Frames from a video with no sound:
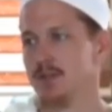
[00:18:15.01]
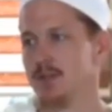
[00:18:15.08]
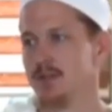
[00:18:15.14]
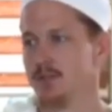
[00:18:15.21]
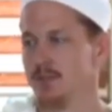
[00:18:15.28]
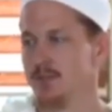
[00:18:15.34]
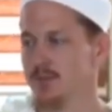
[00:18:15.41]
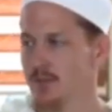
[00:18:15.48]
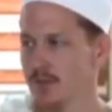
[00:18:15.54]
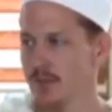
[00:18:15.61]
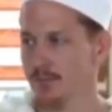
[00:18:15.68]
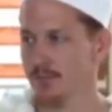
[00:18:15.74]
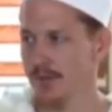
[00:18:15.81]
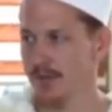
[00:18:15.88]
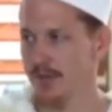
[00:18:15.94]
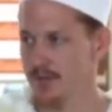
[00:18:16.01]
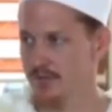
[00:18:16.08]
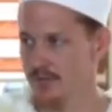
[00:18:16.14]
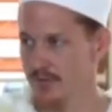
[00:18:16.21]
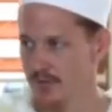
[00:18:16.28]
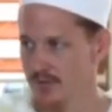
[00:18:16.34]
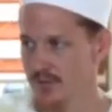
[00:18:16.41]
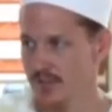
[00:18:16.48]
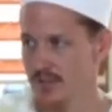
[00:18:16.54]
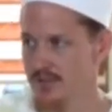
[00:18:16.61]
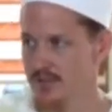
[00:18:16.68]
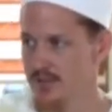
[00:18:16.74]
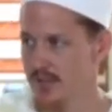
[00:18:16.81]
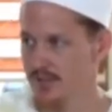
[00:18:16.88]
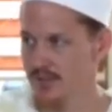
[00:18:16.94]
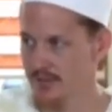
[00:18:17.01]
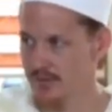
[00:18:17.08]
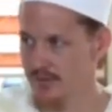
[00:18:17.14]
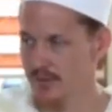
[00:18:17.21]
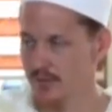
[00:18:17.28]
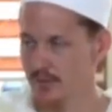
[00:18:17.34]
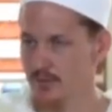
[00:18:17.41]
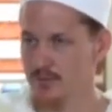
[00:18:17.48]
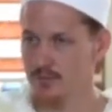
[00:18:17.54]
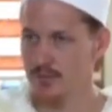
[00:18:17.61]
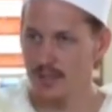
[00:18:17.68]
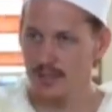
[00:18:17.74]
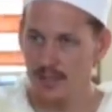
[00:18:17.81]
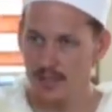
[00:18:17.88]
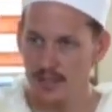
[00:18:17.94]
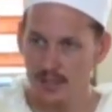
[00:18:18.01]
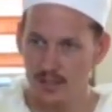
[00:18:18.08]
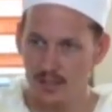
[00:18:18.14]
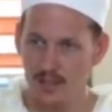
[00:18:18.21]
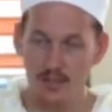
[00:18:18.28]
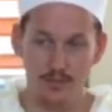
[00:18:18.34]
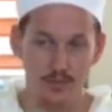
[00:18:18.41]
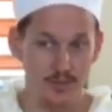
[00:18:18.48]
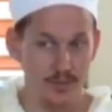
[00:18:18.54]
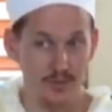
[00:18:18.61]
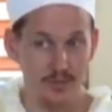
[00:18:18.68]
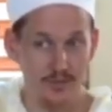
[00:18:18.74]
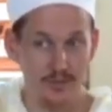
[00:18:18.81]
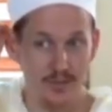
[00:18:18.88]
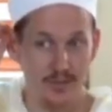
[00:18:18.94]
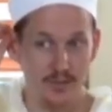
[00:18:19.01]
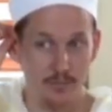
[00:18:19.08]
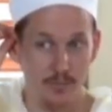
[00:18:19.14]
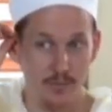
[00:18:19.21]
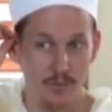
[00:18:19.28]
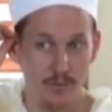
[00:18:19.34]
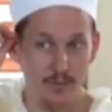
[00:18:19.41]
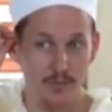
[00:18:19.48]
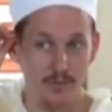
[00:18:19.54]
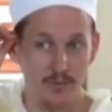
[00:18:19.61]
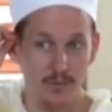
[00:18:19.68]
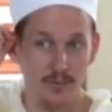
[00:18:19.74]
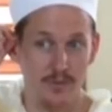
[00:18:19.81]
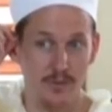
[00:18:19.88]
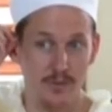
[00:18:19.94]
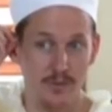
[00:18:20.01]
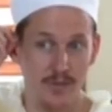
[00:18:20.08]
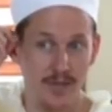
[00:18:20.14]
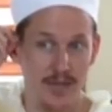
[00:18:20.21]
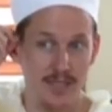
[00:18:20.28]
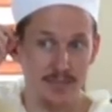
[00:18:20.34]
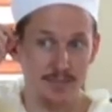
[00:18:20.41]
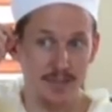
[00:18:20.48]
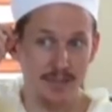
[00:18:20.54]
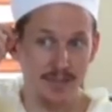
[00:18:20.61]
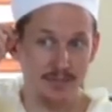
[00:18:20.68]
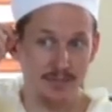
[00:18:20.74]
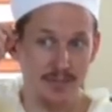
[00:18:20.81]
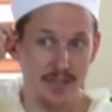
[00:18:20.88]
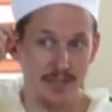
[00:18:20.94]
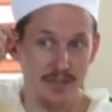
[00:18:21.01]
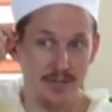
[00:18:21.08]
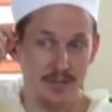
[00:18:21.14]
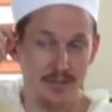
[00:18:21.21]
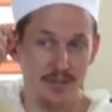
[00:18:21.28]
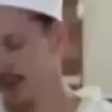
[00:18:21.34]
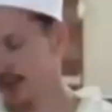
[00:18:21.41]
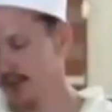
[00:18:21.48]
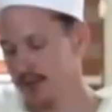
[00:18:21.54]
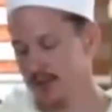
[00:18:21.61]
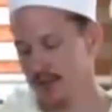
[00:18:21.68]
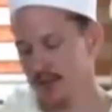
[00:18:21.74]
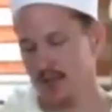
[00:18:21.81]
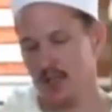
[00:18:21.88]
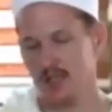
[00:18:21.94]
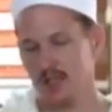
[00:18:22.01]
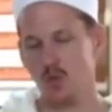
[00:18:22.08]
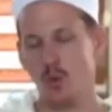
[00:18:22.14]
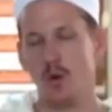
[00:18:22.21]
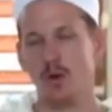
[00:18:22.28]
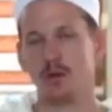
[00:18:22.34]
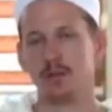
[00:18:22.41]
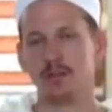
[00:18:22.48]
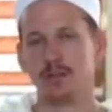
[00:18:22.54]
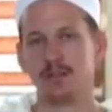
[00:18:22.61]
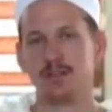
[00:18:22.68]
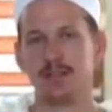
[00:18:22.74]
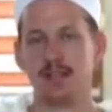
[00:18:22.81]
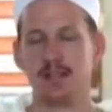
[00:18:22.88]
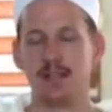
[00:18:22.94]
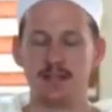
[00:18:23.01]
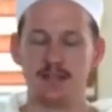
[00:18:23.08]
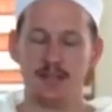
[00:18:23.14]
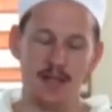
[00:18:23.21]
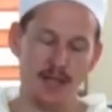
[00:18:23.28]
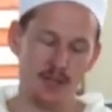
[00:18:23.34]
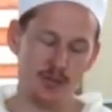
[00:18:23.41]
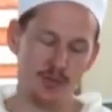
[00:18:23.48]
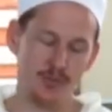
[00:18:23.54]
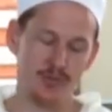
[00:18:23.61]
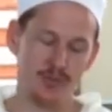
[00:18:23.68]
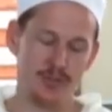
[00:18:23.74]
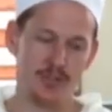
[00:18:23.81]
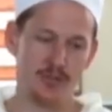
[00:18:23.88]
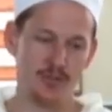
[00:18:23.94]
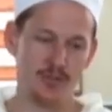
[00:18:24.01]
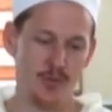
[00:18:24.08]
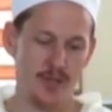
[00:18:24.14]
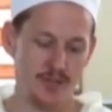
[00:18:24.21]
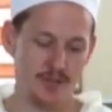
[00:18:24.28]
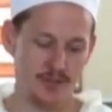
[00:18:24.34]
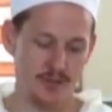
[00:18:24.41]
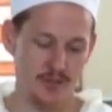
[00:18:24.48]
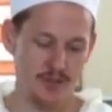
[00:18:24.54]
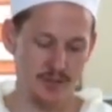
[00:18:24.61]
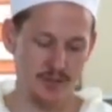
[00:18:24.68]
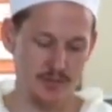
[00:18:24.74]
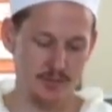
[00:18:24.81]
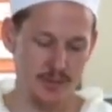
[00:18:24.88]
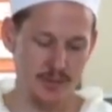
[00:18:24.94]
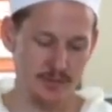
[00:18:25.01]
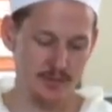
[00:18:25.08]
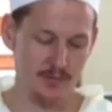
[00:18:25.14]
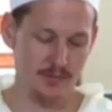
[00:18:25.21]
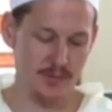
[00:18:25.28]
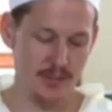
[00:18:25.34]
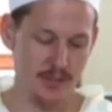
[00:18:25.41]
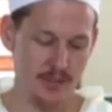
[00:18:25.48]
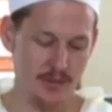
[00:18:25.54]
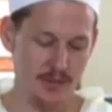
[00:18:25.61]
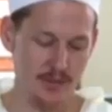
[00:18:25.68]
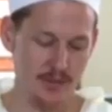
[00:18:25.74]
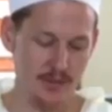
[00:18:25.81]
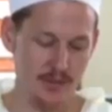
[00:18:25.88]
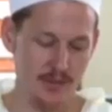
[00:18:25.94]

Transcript: So it's a comprehensive understanding. It's not just language, but language is an important, you know, aspect of that. Allah Ta'ala has qualities, that he has attributes, he has traits, subhanahu wa ta'ala.